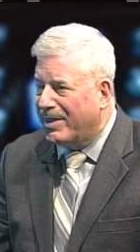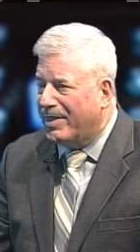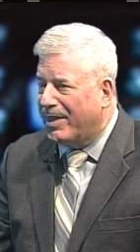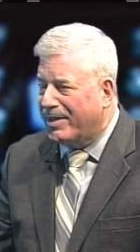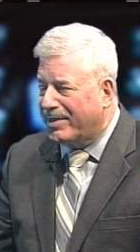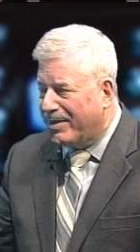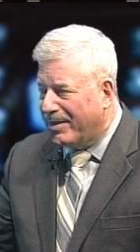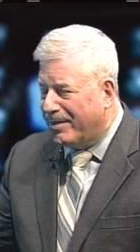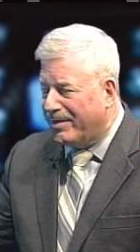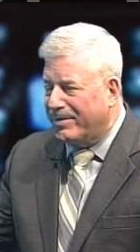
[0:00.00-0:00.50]
like
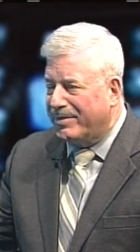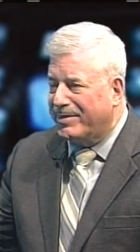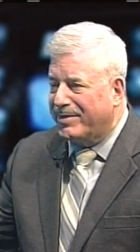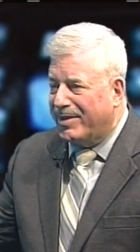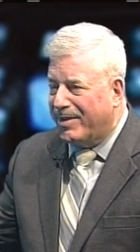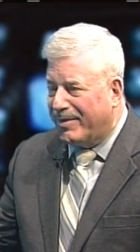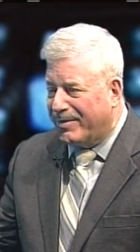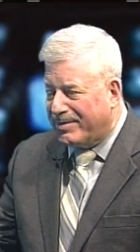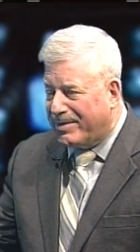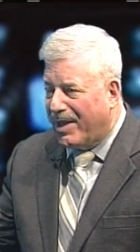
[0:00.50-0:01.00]
they're, you
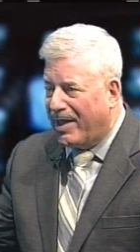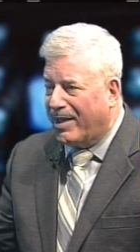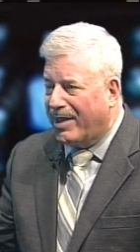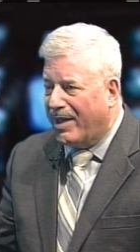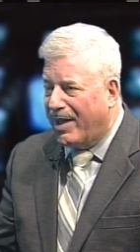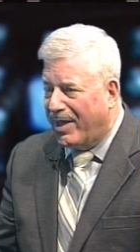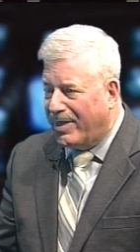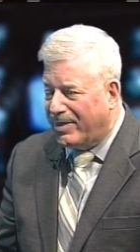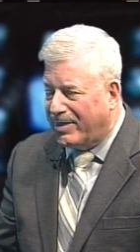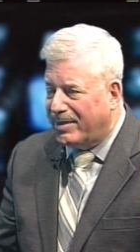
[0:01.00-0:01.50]
know, taking
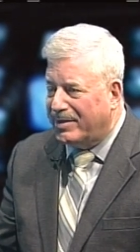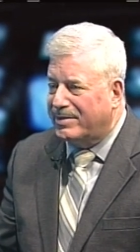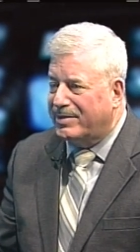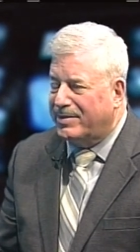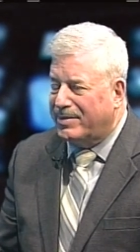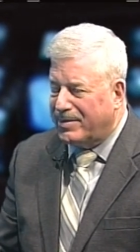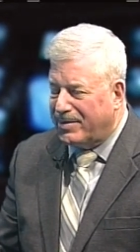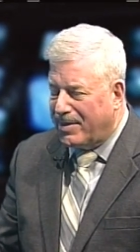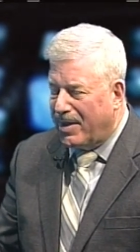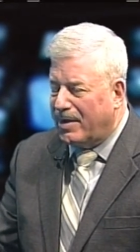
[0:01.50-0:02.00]
on this
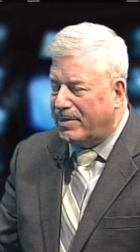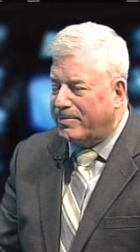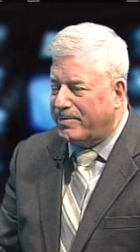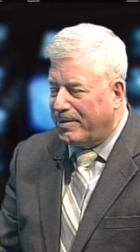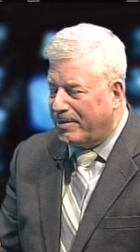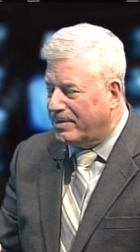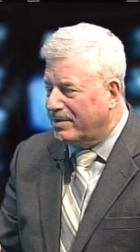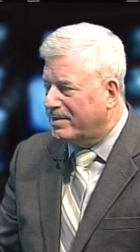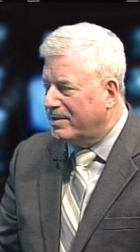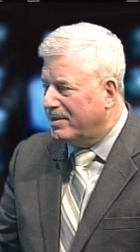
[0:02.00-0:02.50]
young
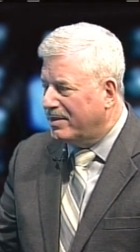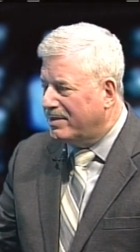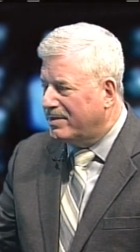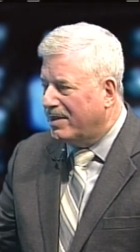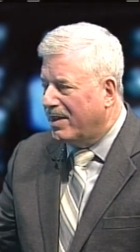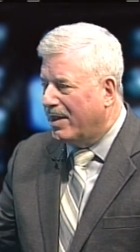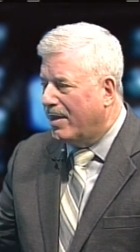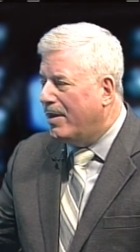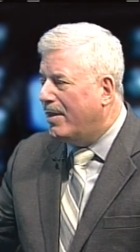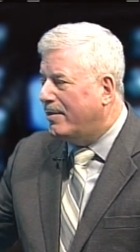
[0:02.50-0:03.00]
person and
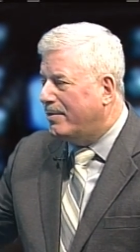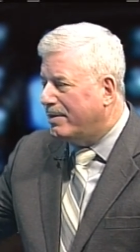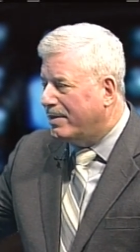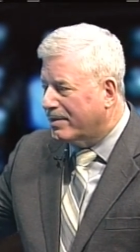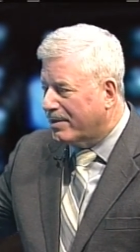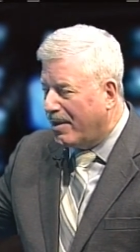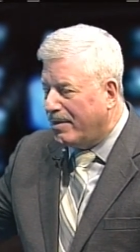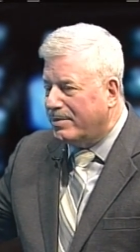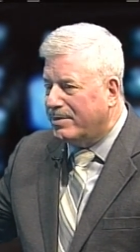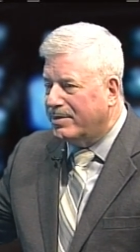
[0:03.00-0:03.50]
saying, oh, well,
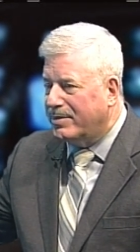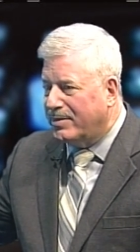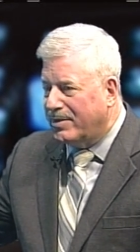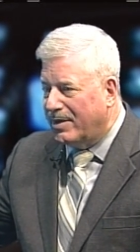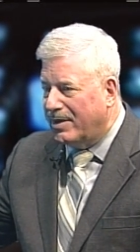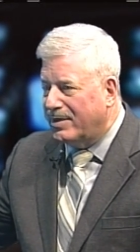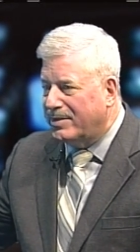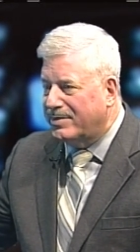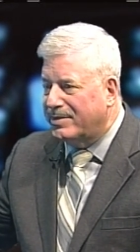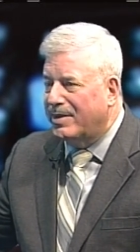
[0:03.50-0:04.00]
go do
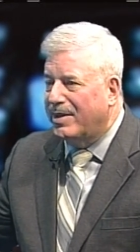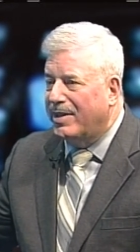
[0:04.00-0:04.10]
this,